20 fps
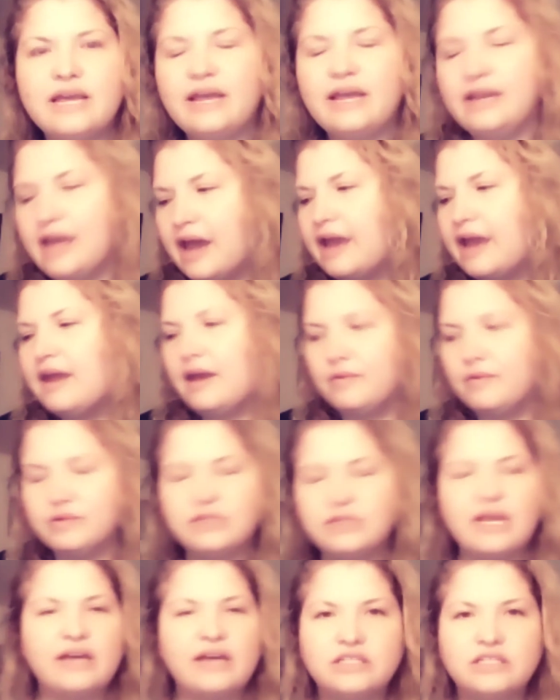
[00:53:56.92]
and I was
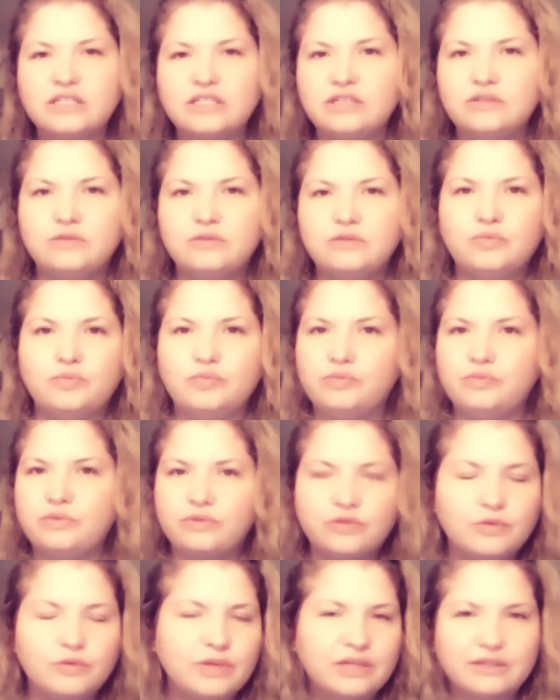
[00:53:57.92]
actually doing a
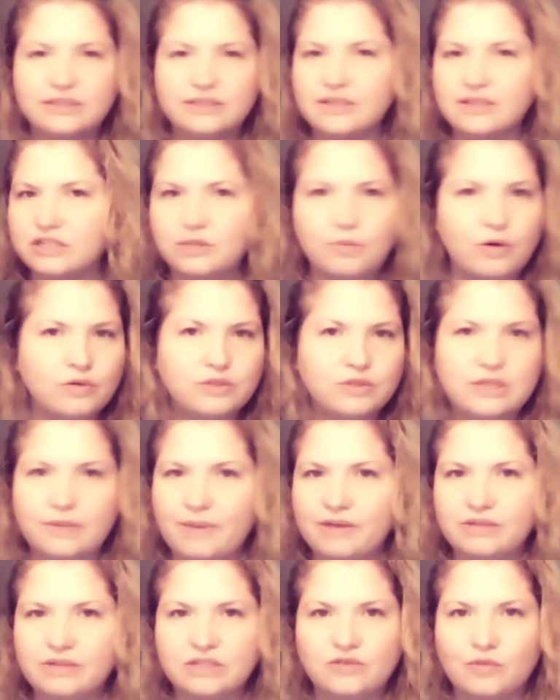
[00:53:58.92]
discussion post about
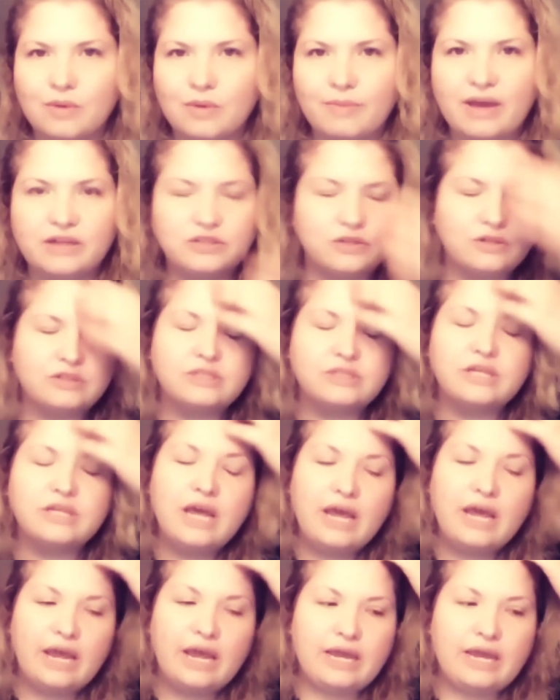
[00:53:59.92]
this for my bachelor's,
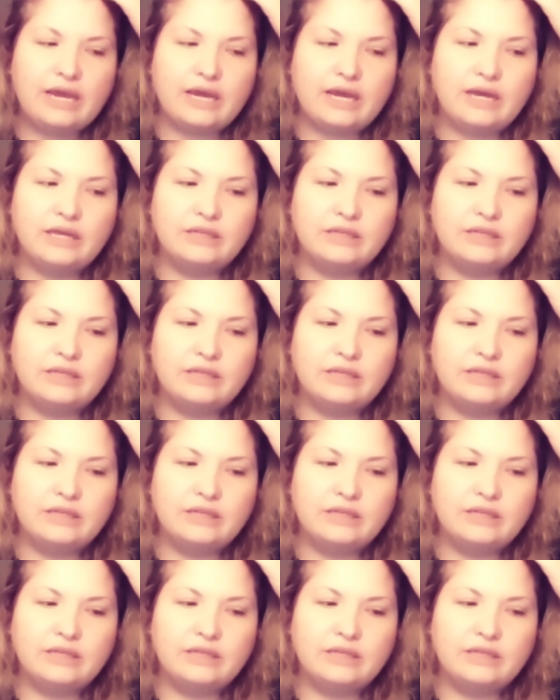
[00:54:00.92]
and